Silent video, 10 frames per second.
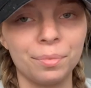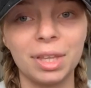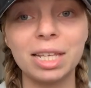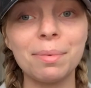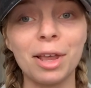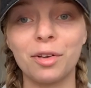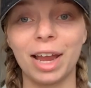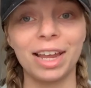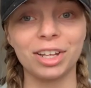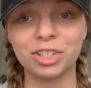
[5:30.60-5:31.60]
these make
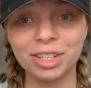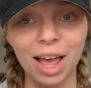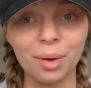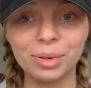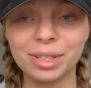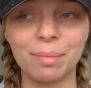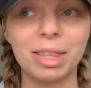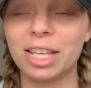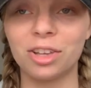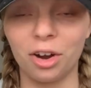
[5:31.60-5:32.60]
great kitchen towels. I mean,
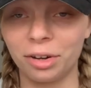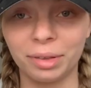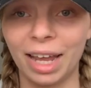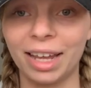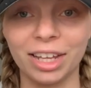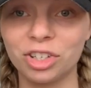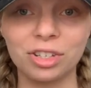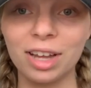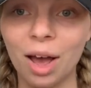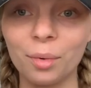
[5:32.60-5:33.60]
these are like
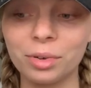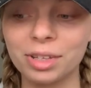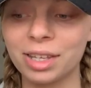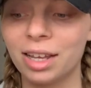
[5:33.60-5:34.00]
kitchen towels.